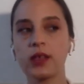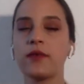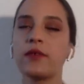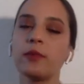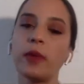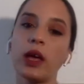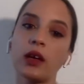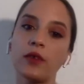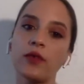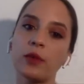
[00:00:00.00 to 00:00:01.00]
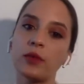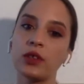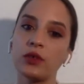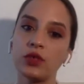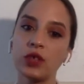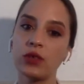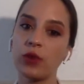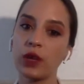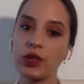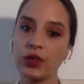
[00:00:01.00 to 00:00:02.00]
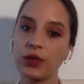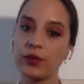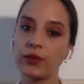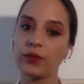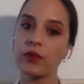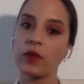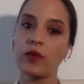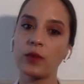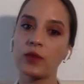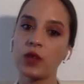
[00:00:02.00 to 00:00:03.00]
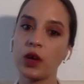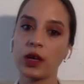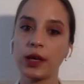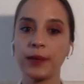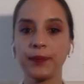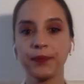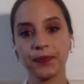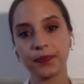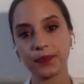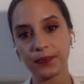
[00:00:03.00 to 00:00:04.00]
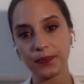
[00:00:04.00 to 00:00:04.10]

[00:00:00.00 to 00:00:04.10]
uh, as a filmmaker from the new generation of course. from Turkey.